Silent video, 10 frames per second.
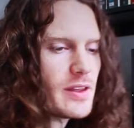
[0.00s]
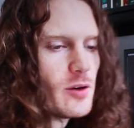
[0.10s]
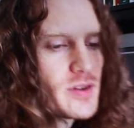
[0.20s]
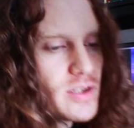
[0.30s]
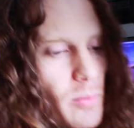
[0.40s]

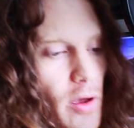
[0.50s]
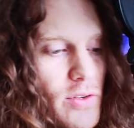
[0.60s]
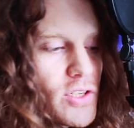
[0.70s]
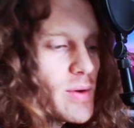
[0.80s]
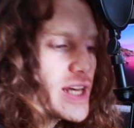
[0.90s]
Obviously I'm
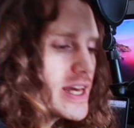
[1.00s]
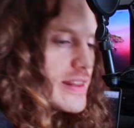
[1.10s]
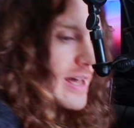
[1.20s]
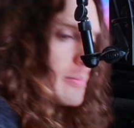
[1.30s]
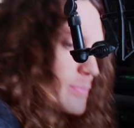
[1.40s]
overdoing it there